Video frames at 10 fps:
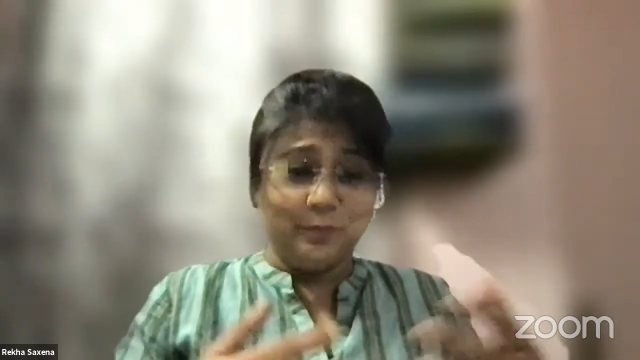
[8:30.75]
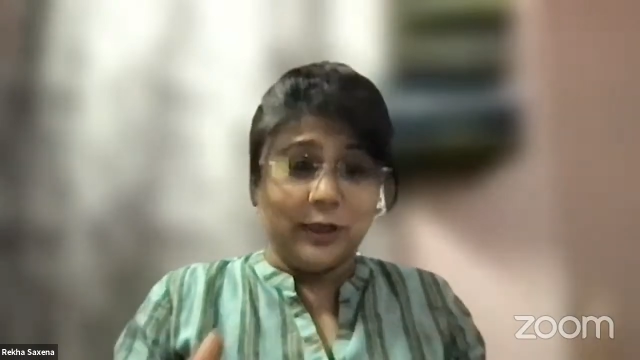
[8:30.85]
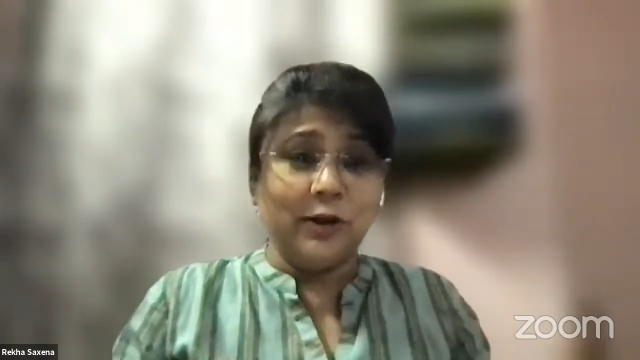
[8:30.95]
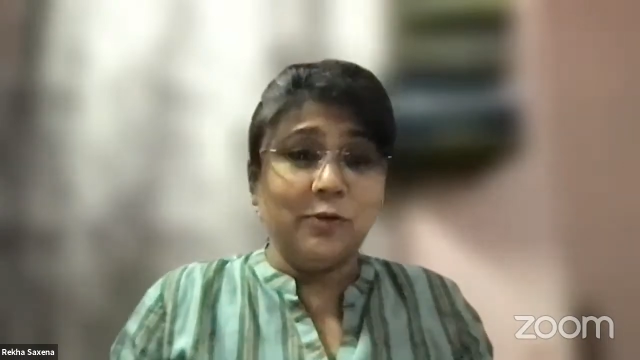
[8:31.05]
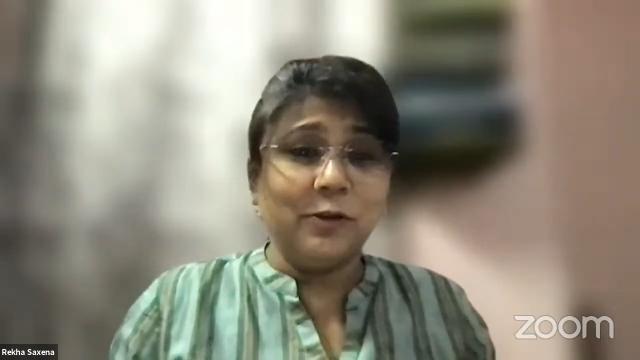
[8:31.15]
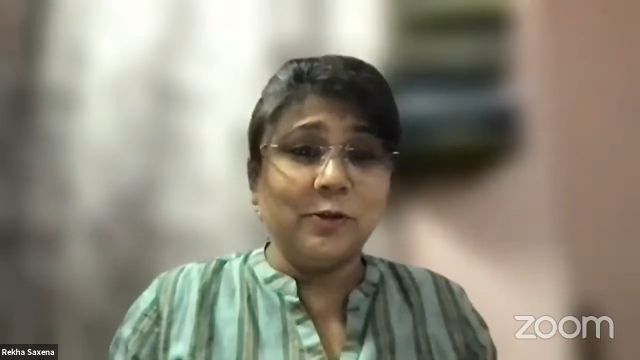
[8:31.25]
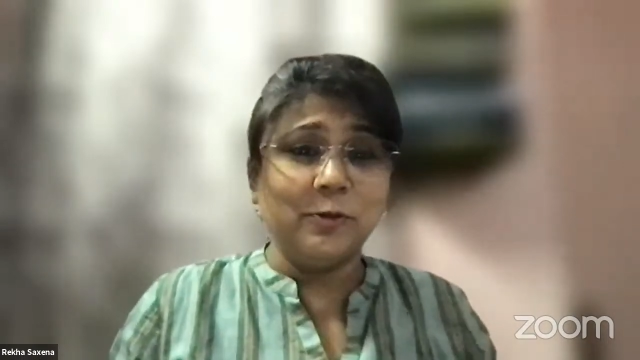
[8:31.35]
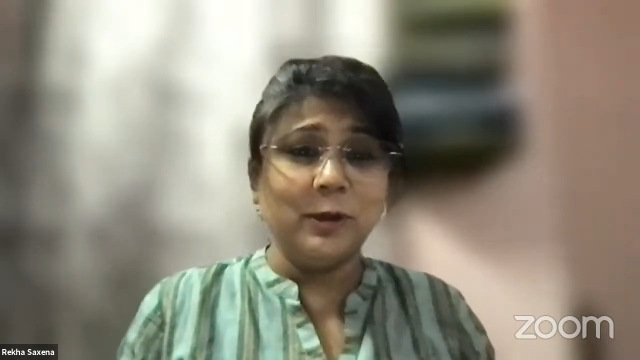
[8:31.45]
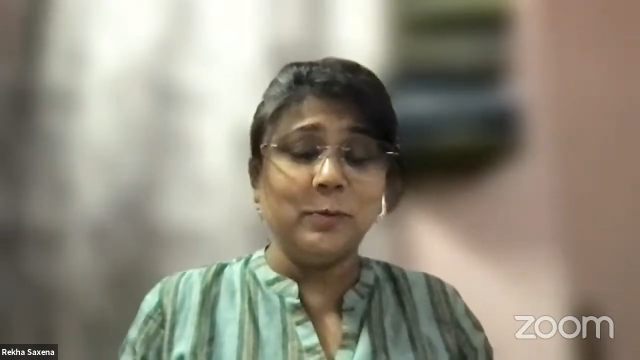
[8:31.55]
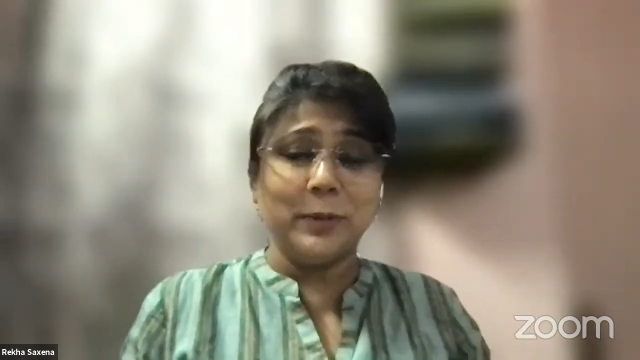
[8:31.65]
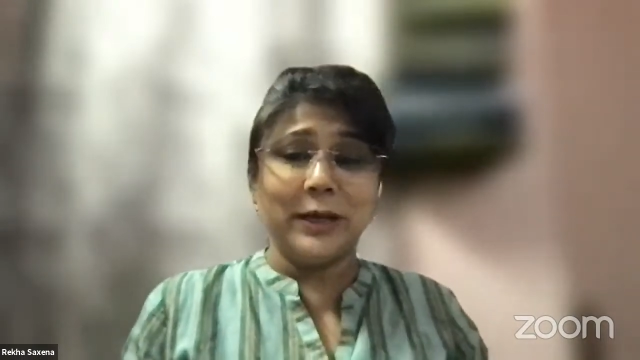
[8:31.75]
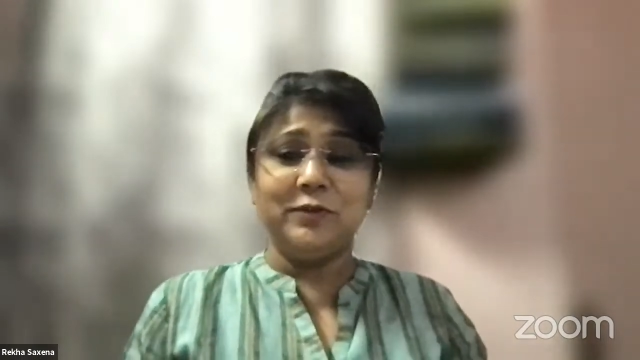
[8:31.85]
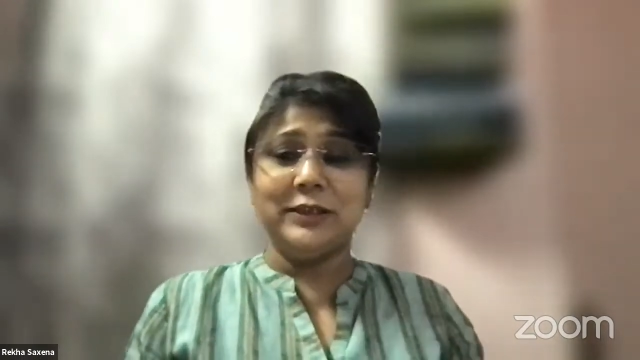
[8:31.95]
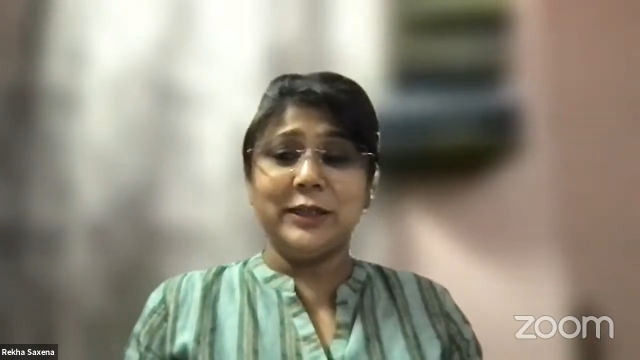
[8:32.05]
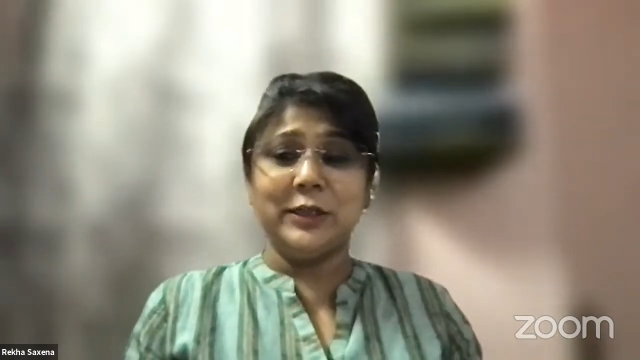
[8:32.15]
we paid
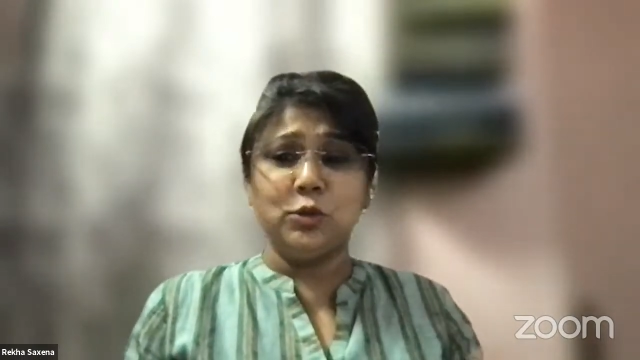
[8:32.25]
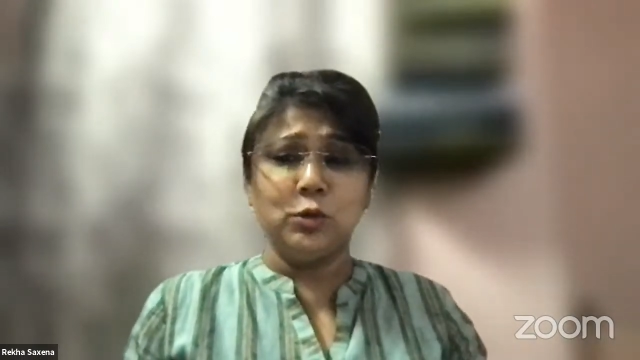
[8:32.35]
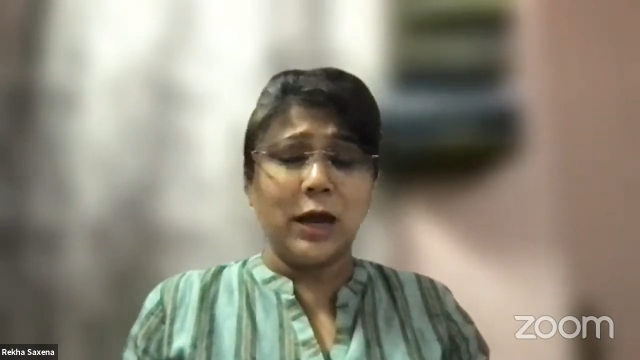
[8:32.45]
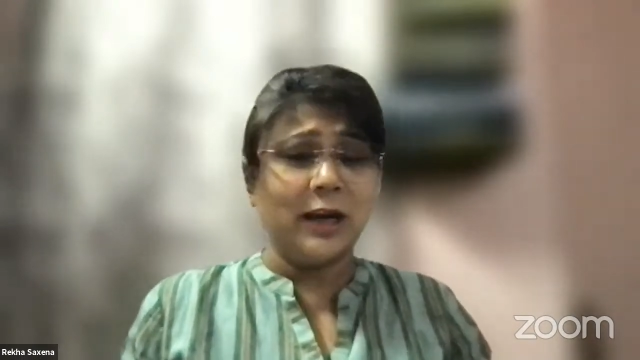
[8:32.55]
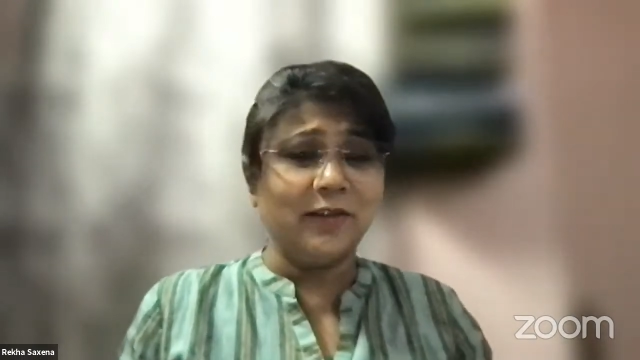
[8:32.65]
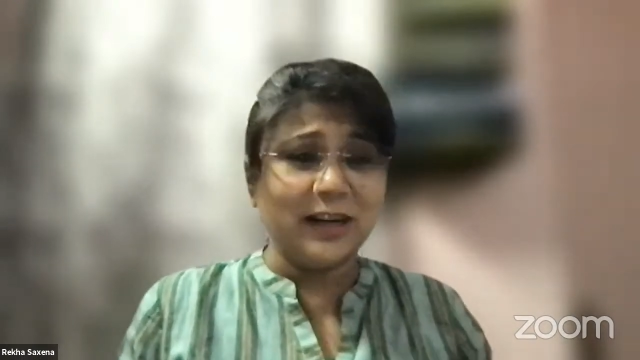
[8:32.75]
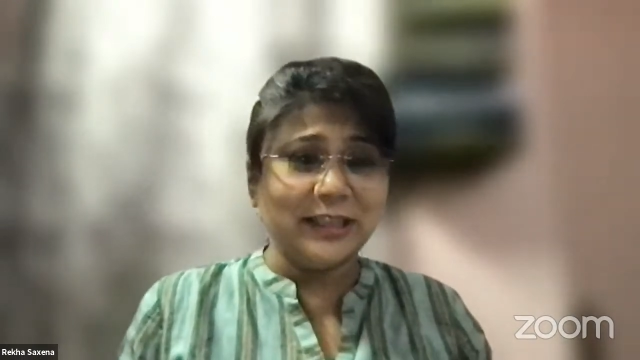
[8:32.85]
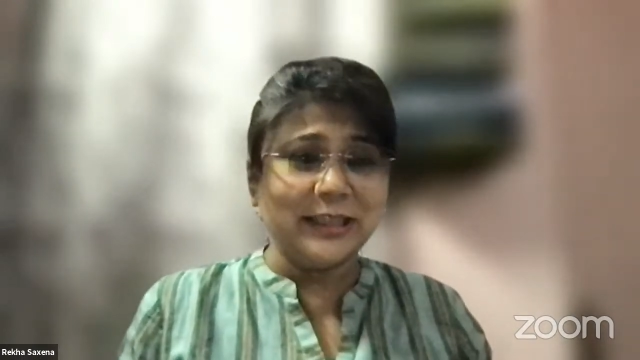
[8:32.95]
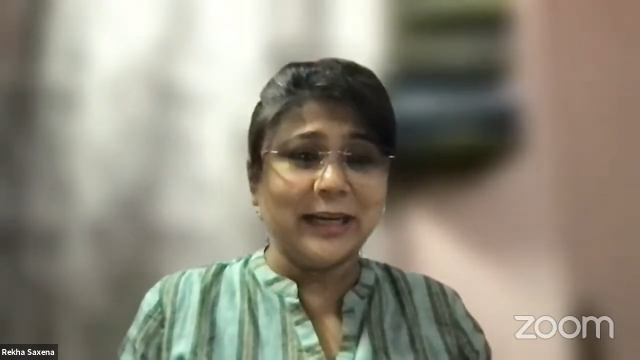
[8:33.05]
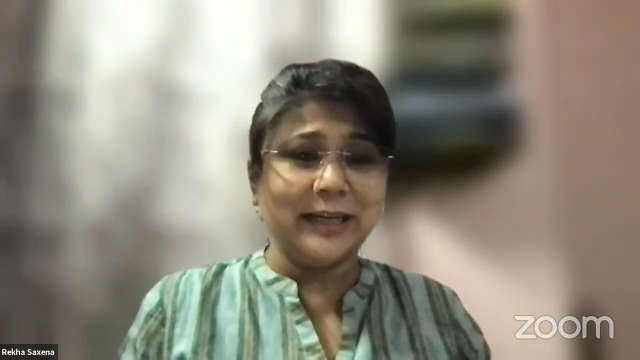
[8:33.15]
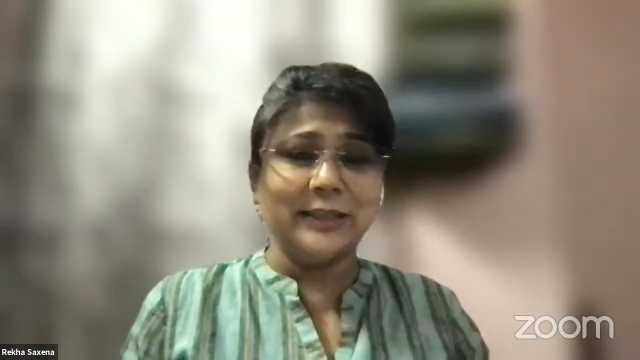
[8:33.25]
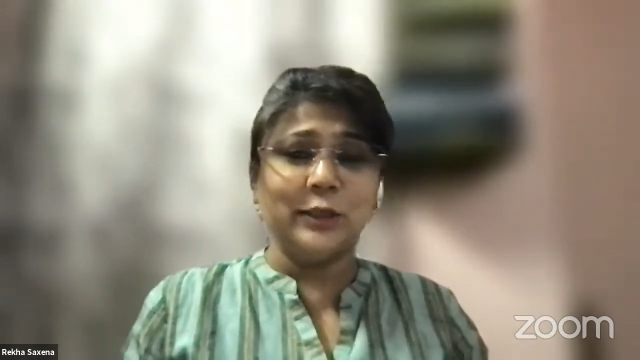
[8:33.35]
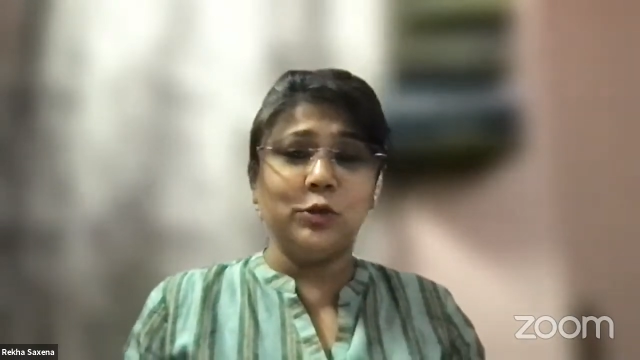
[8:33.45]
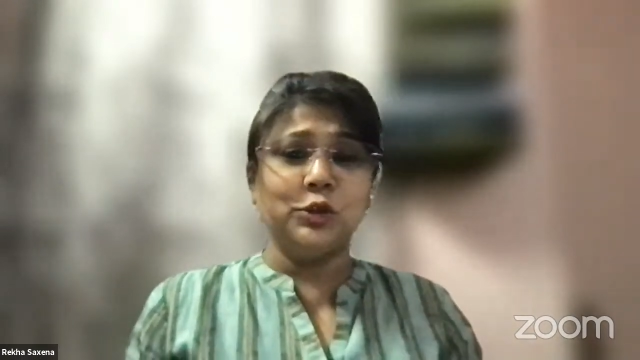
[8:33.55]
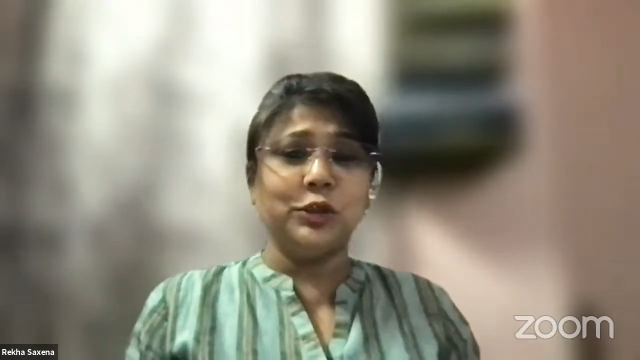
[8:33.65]
visit to Anganwadi centers
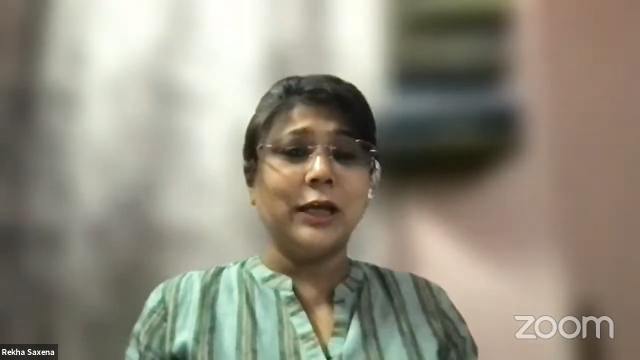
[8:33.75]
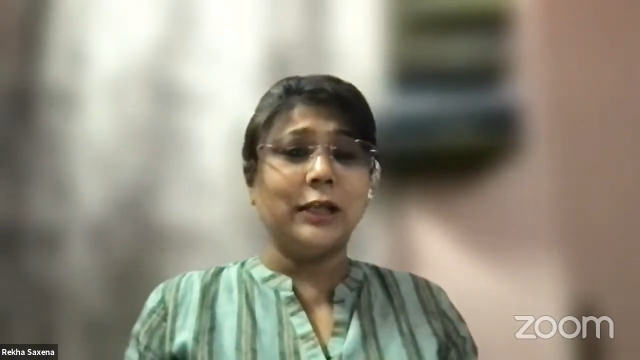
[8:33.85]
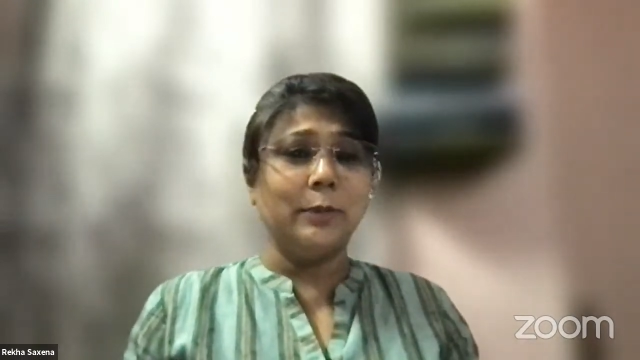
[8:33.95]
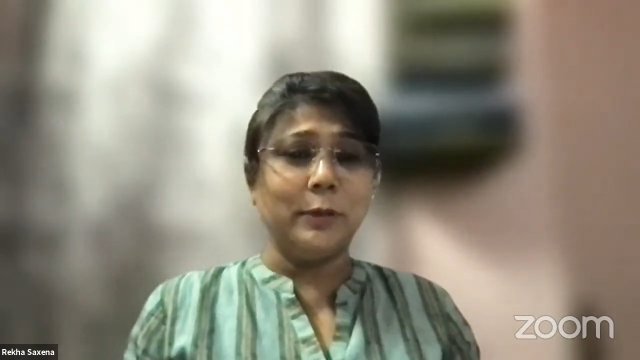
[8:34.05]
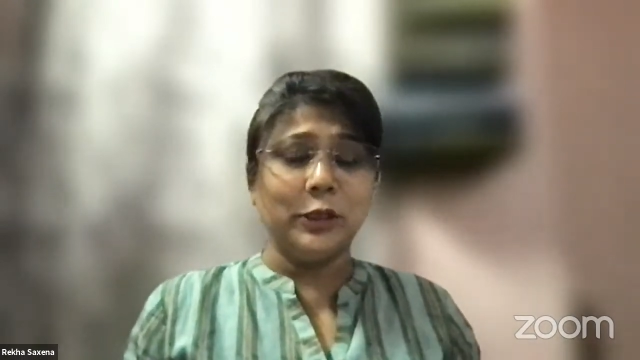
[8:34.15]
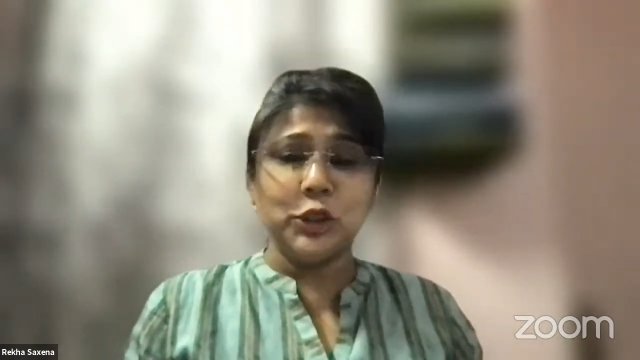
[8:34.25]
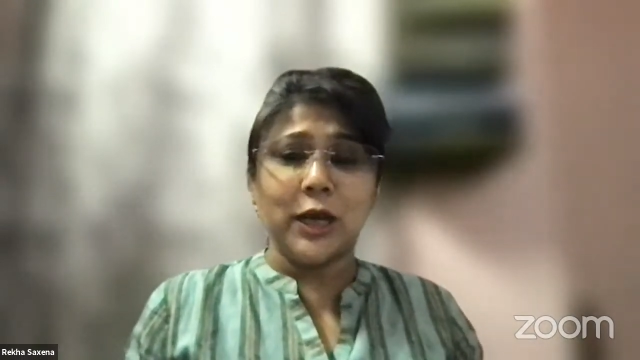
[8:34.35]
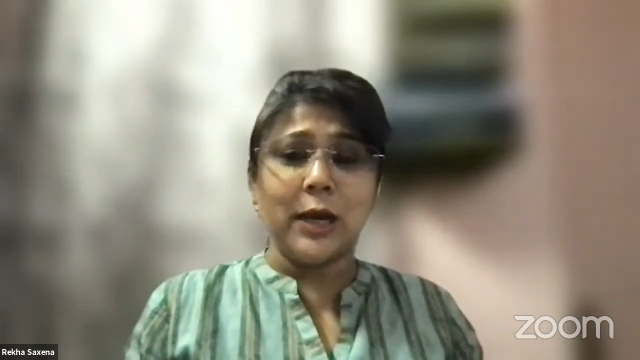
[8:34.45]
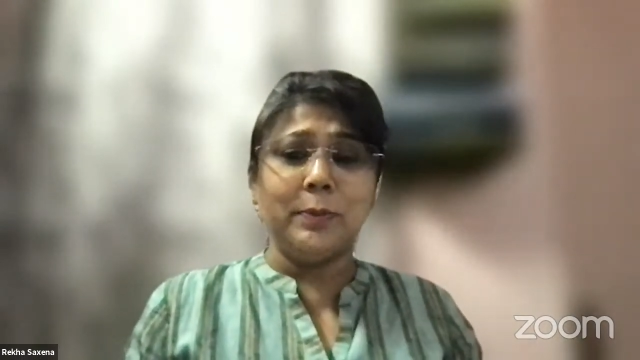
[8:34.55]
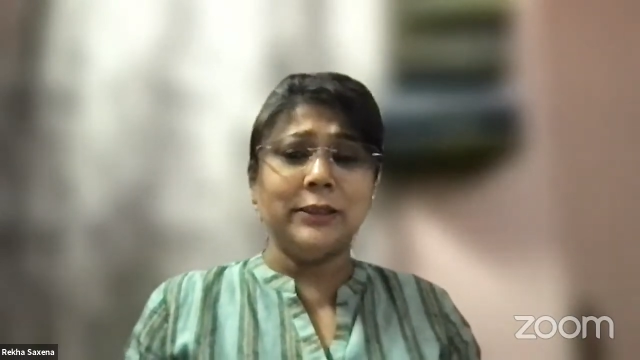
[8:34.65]
in Gujarat and Punjab,